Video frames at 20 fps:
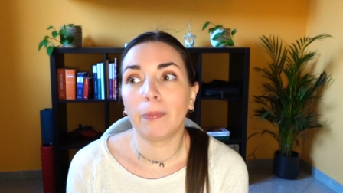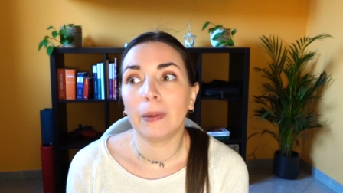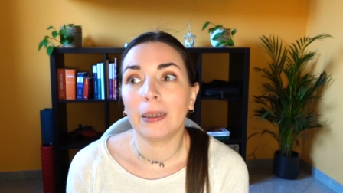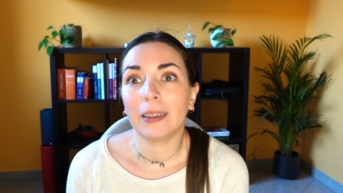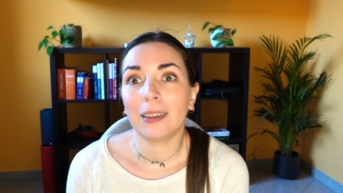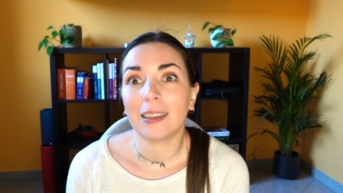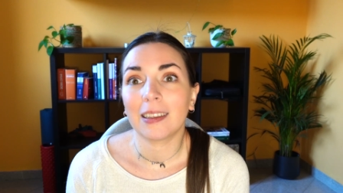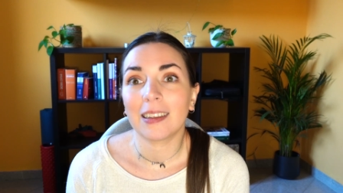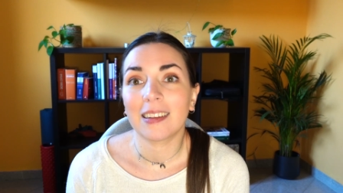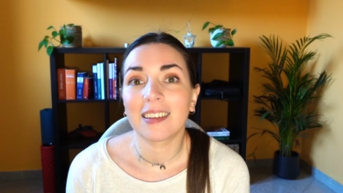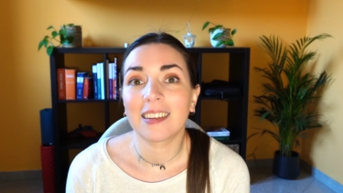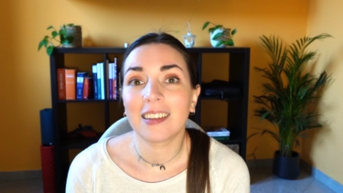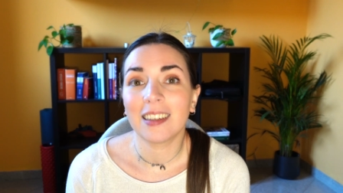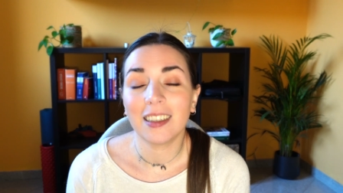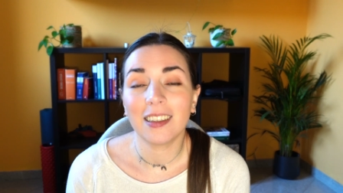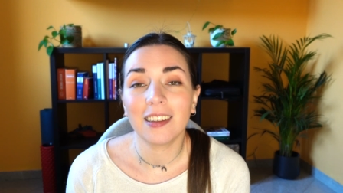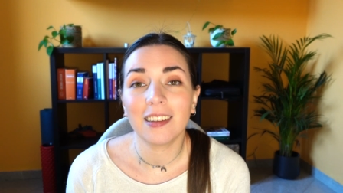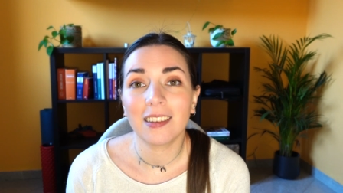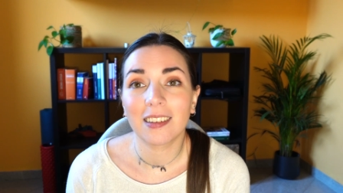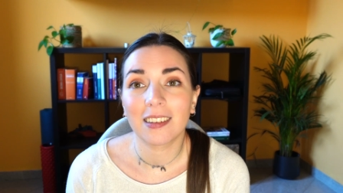But
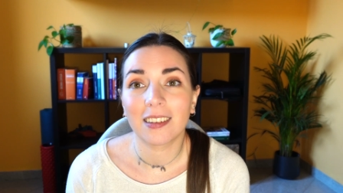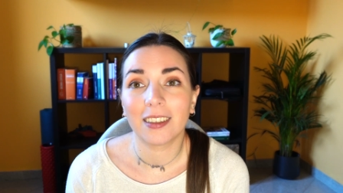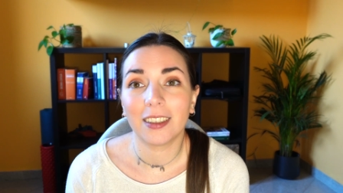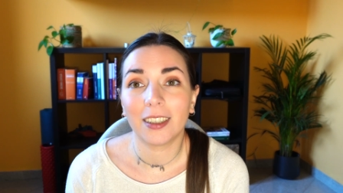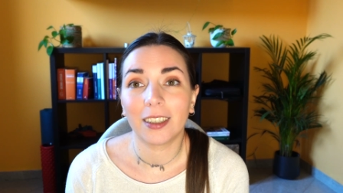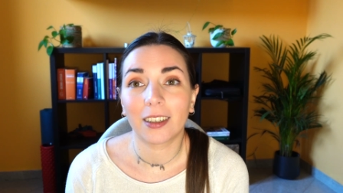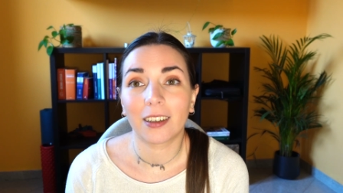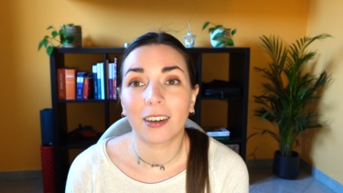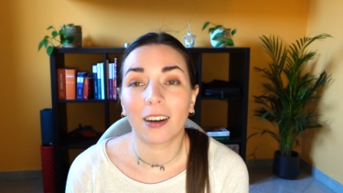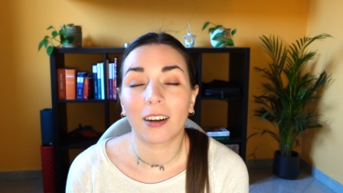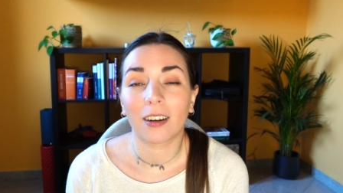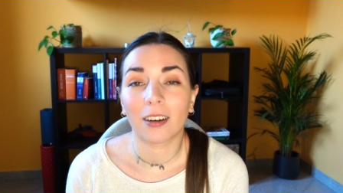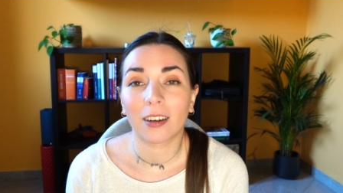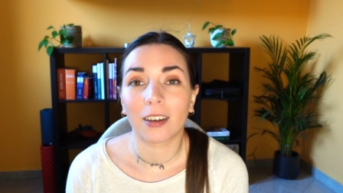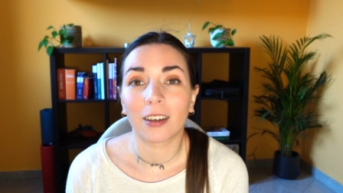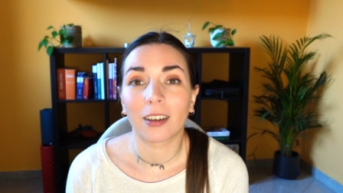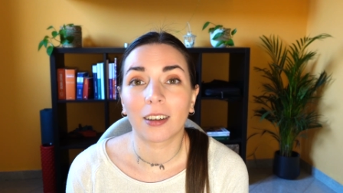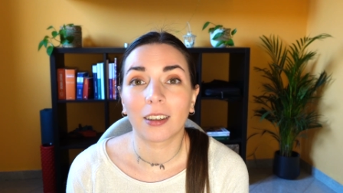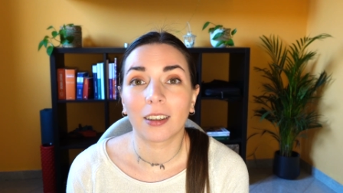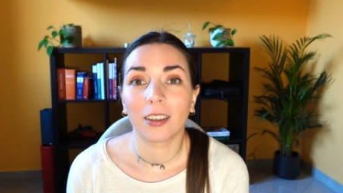since there
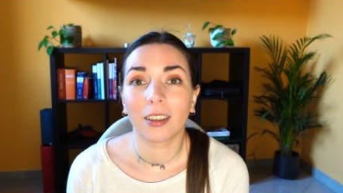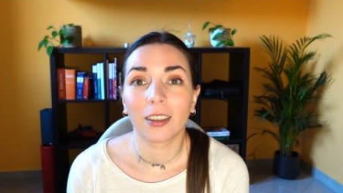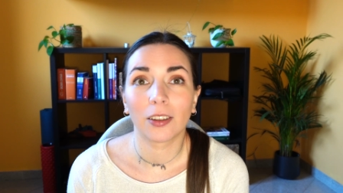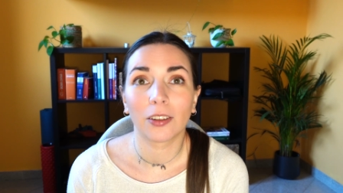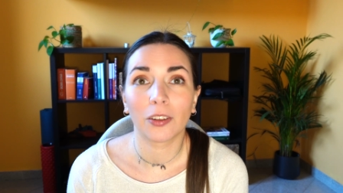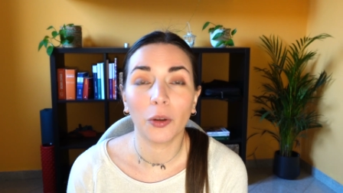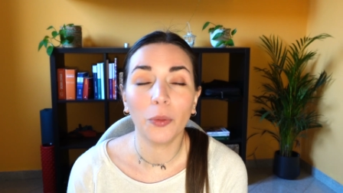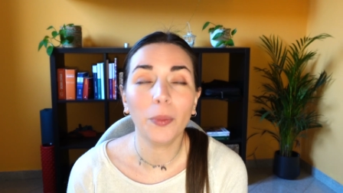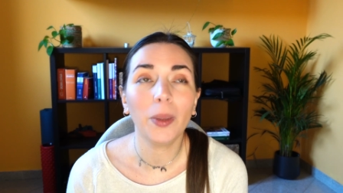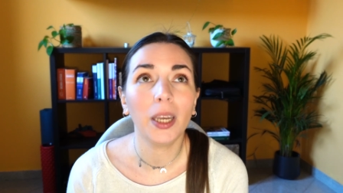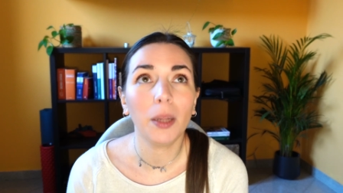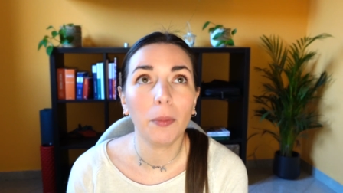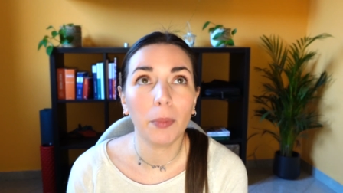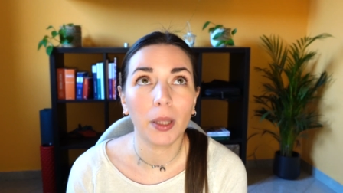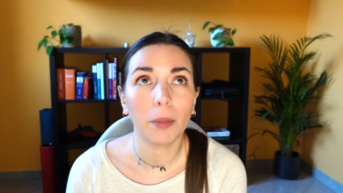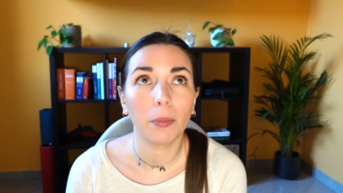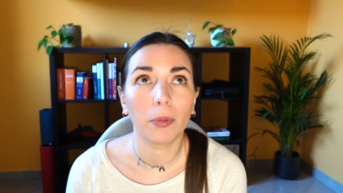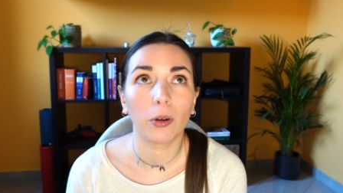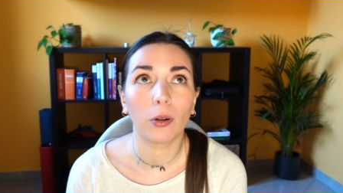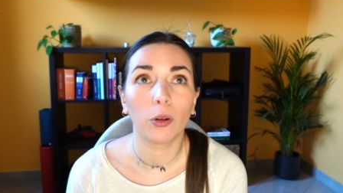are so many
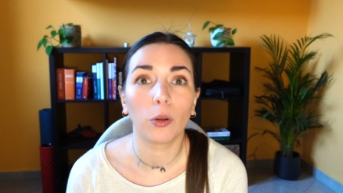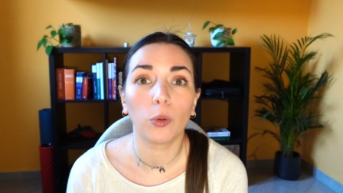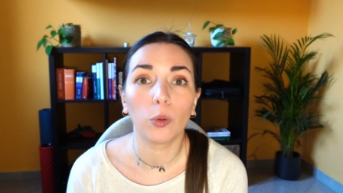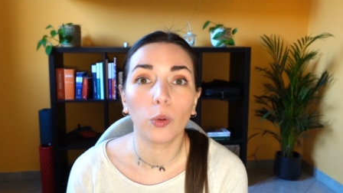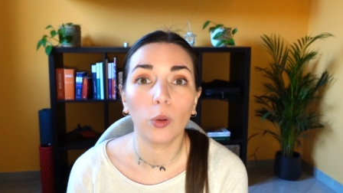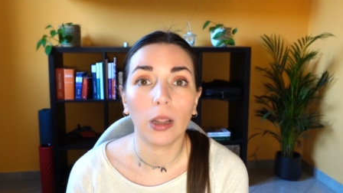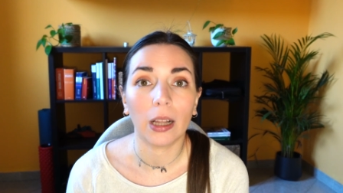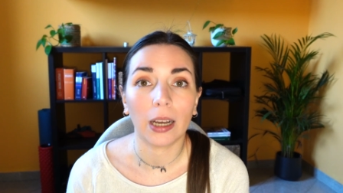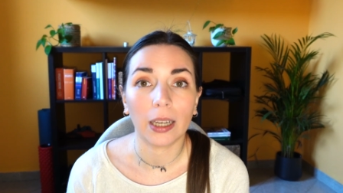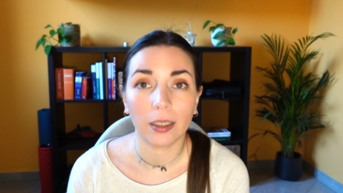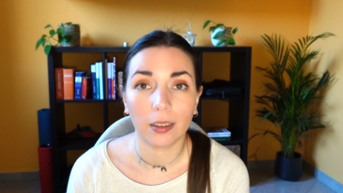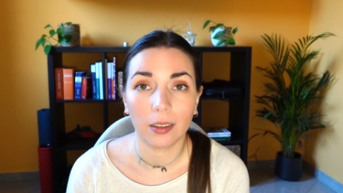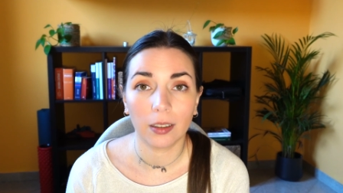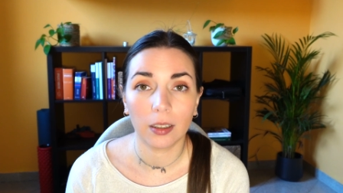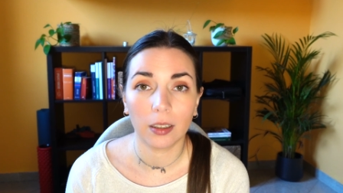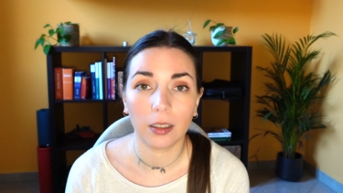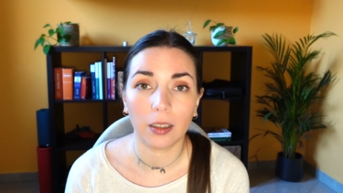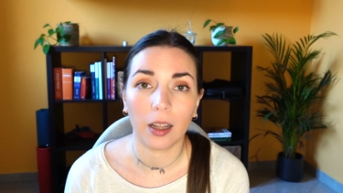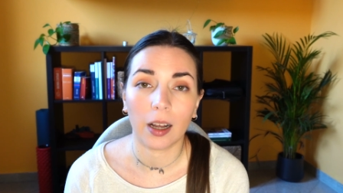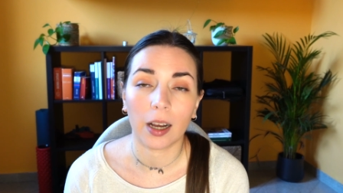people who liked it,